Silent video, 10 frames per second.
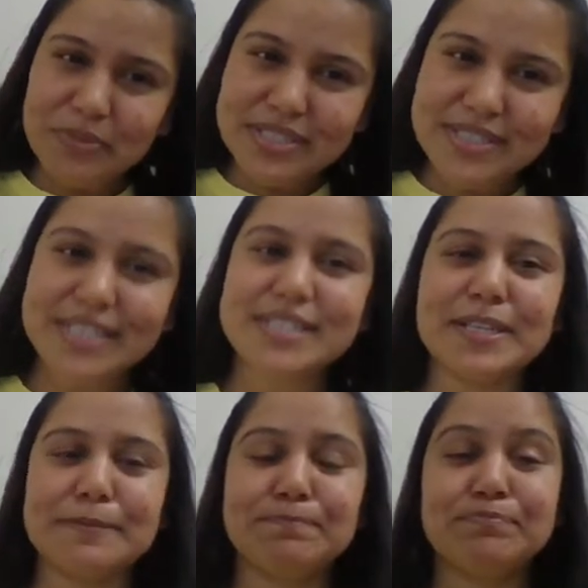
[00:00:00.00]

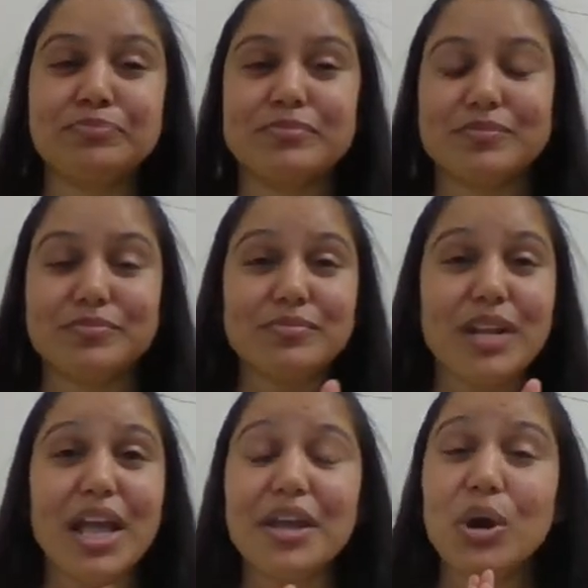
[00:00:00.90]
60.
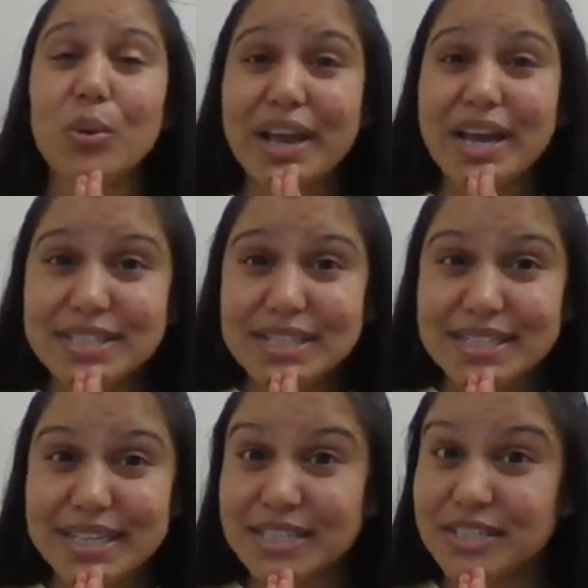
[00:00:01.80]
Now, as I
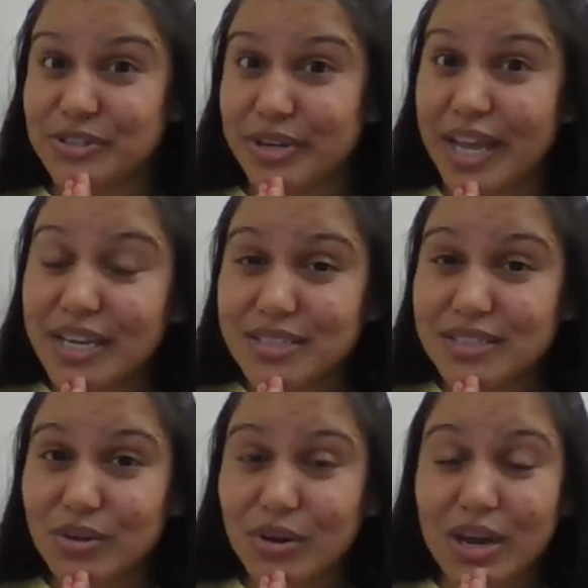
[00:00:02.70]
said, direct
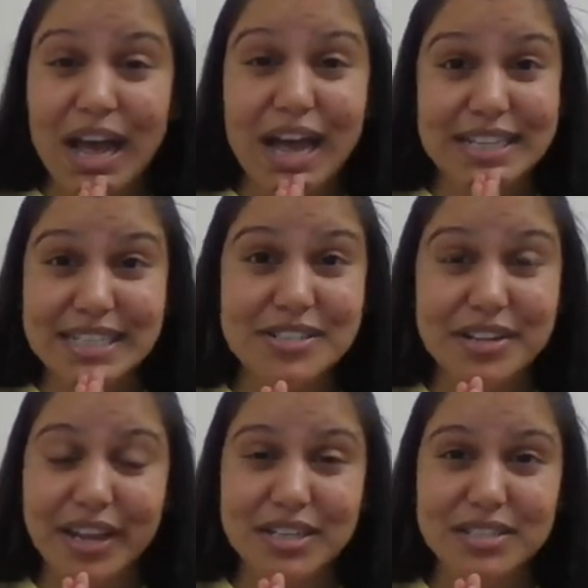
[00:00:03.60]
and
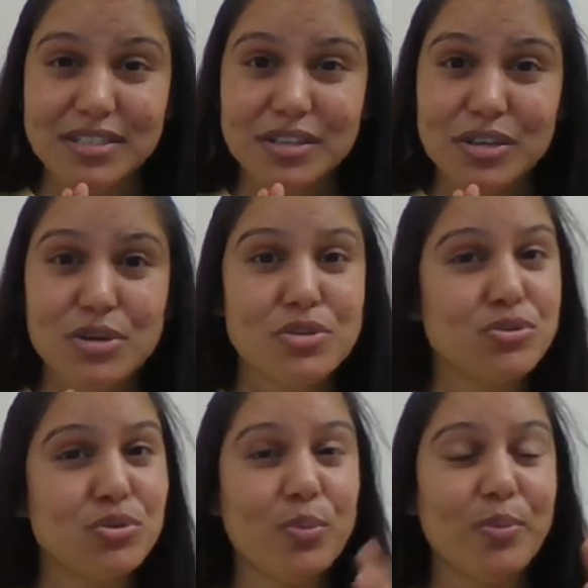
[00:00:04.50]
indirect.
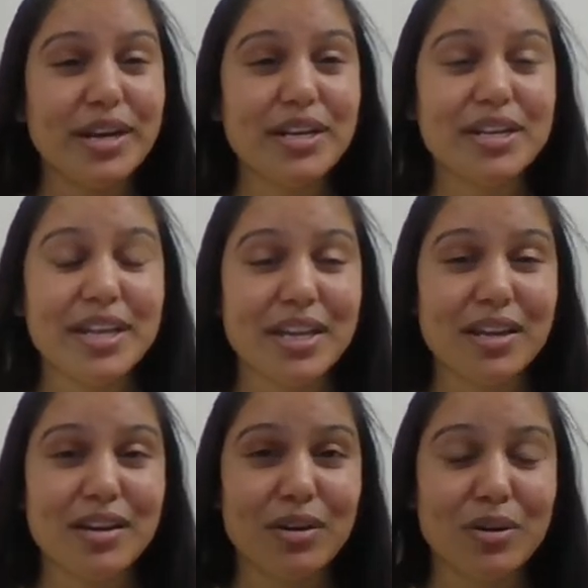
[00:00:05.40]
So when it
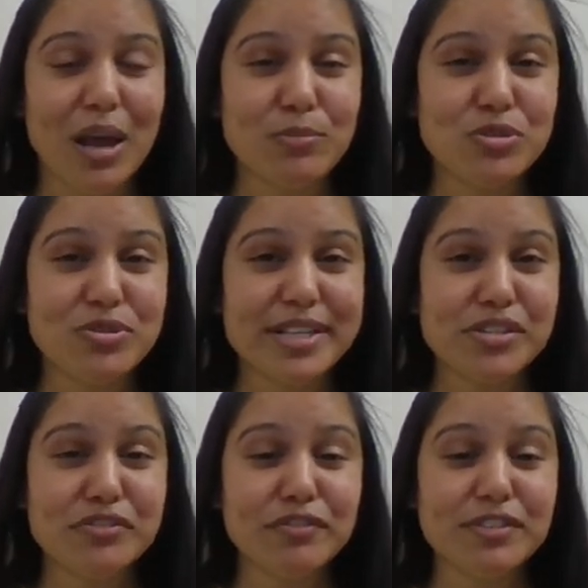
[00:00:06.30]
comes to
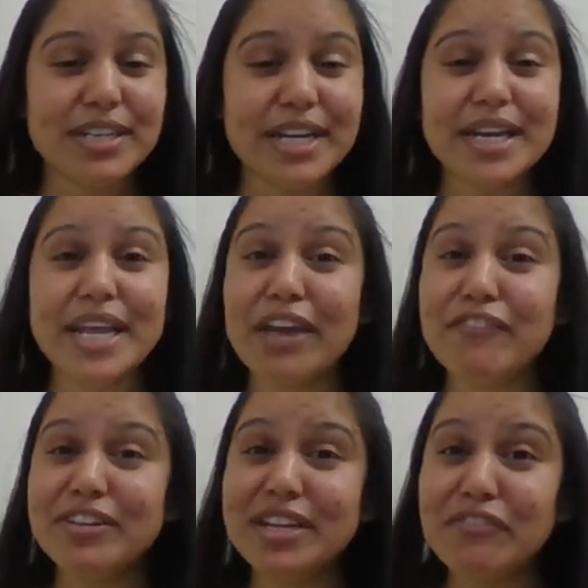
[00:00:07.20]
section 59,
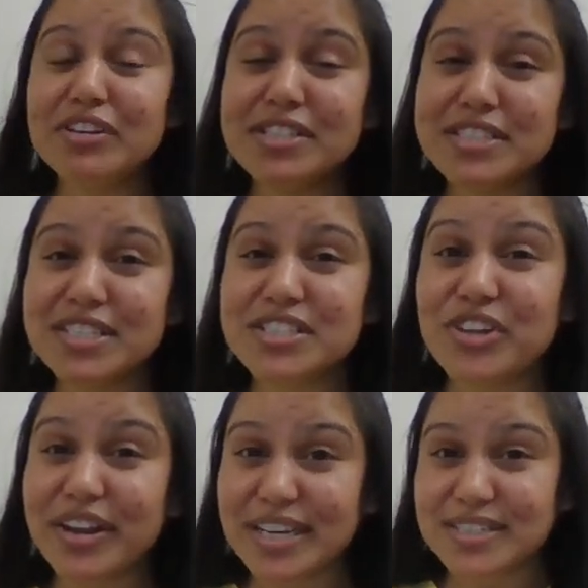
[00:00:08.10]
every evidence is
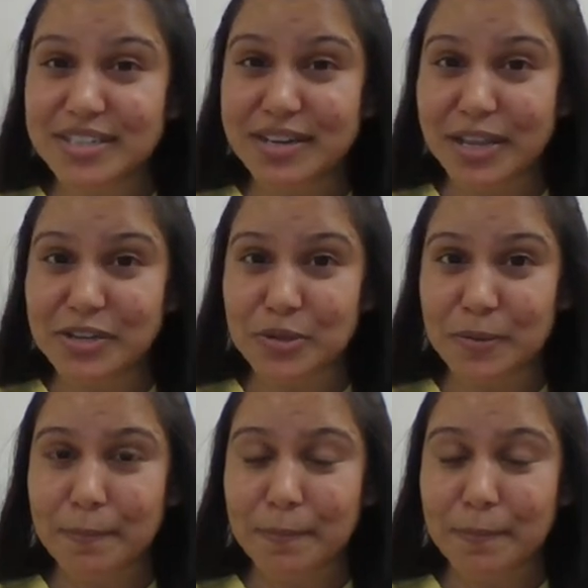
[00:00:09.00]
direct in nature,